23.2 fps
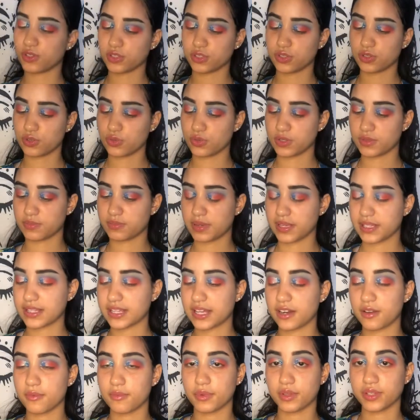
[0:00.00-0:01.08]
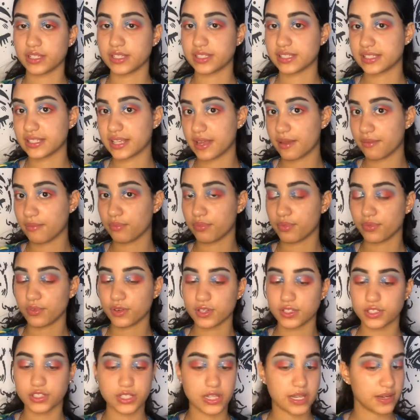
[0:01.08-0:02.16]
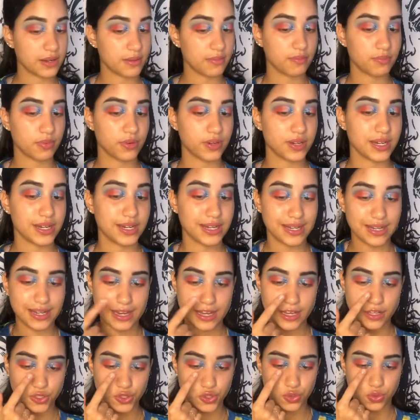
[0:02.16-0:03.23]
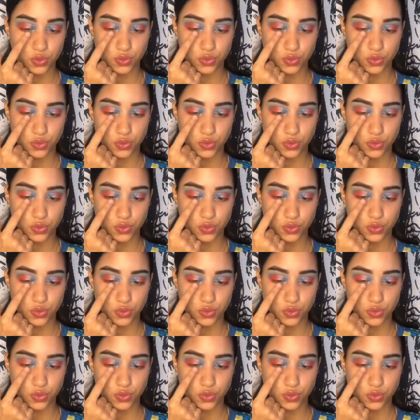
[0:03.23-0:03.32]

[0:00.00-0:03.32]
to do is pick that up on the same brush and then put it next to